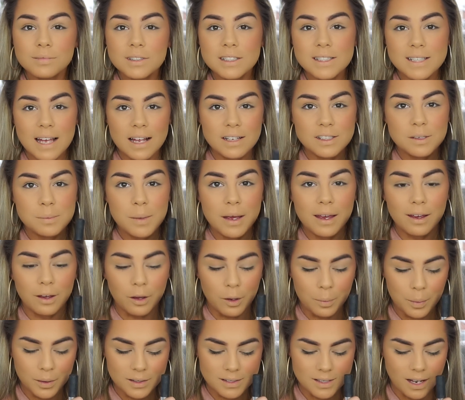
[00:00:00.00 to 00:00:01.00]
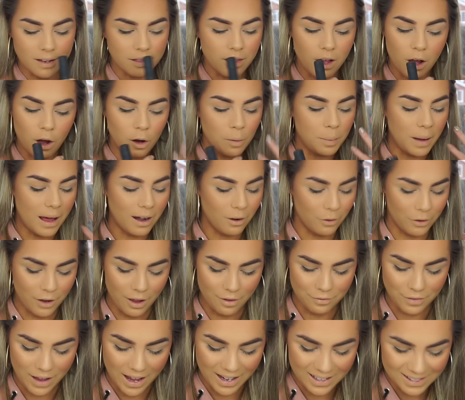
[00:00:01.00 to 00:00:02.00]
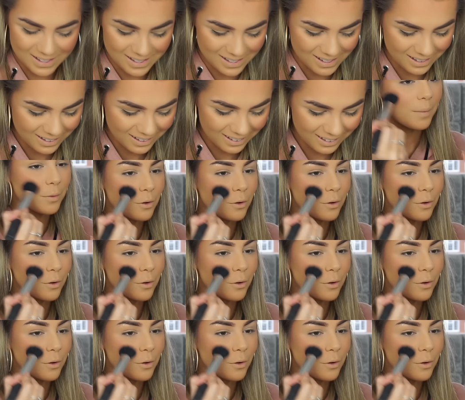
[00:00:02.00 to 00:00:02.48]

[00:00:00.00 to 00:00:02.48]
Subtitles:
Says me, who puts like the whole palette on her face.